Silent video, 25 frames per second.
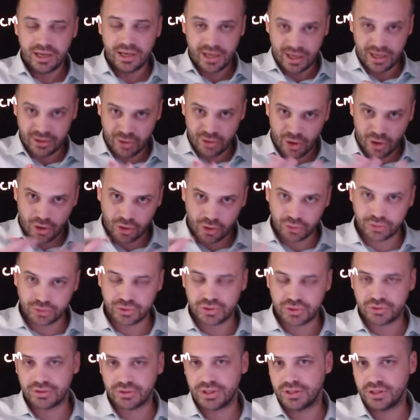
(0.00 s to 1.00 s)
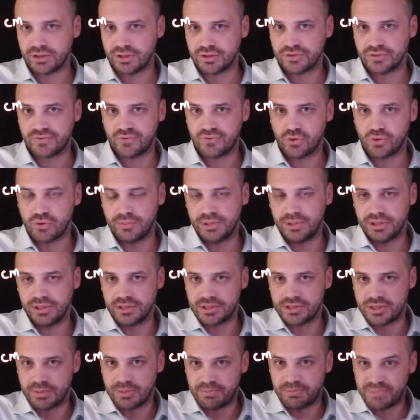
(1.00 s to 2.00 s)
and altering those
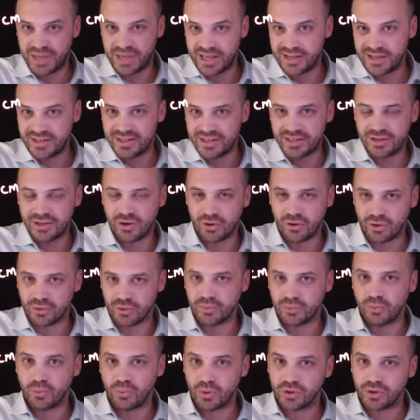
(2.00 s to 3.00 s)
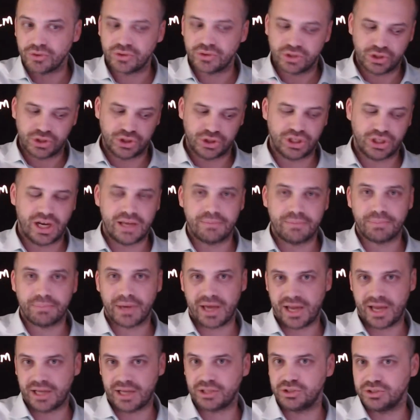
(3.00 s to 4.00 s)
formulas depending on what the shape
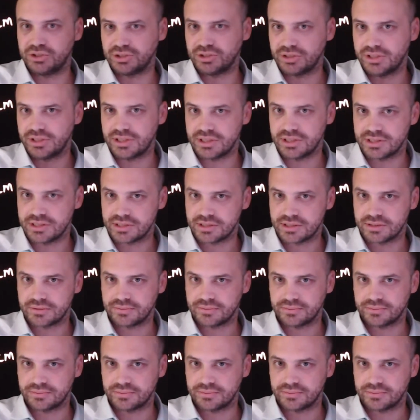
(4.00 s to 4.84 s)
actually is.